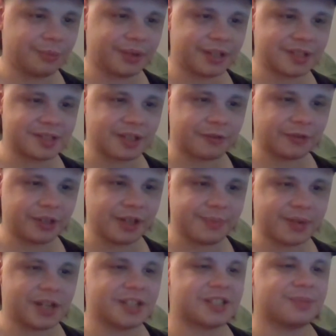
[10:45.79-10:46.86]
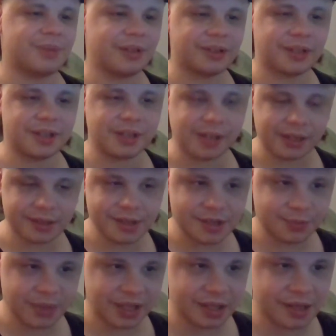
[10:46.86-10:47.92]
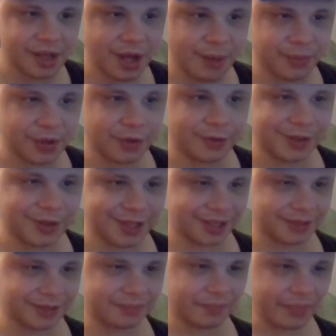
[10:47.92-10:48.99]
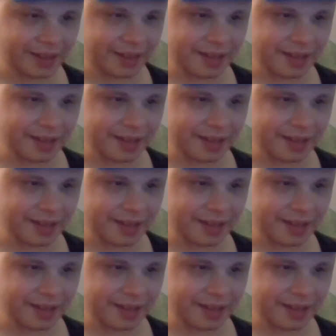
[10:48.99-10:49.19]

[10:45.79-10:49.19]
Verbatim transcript: But it's definitely a possibility he'll at least make a cameo again,